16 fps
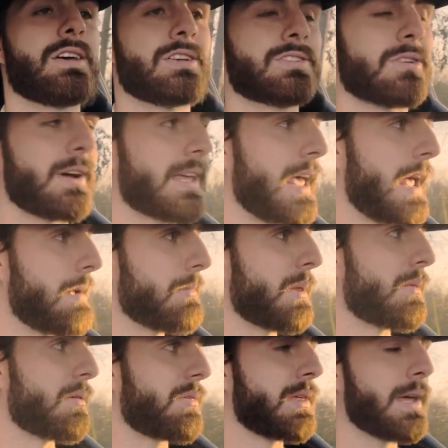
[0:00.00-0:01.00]
So I came
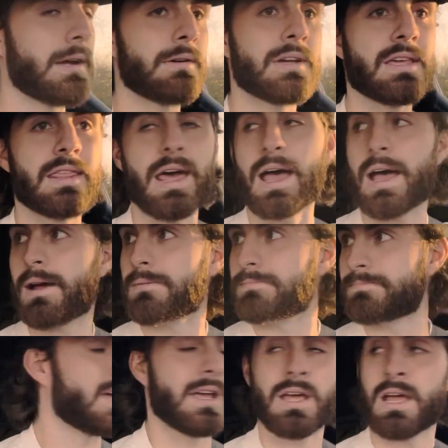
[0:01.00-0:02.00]
to the theory that
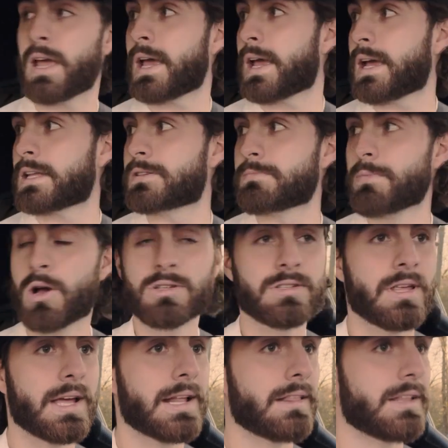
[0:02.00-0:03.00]
it's most
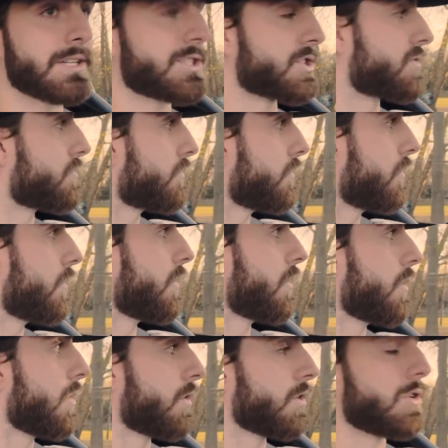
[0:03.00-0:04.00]
likely just,
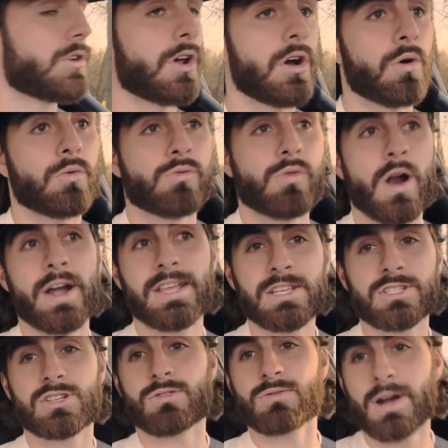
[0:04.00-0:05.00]
you know,
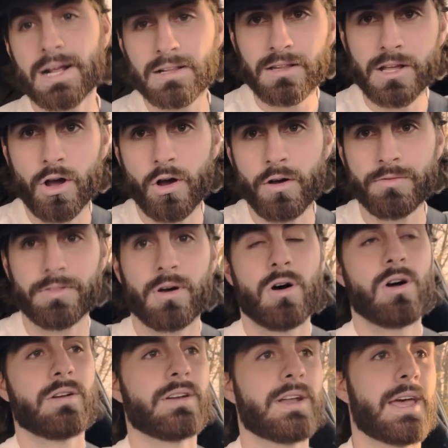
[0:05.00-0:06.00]
running directly off the
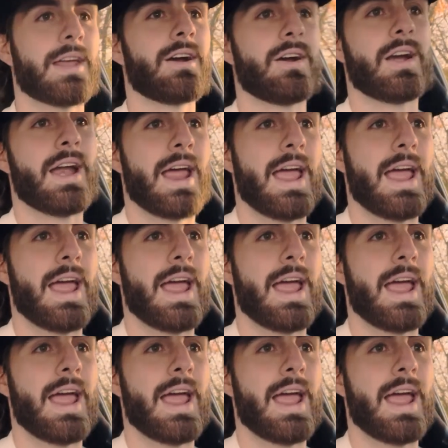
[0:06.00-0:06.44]
alternator,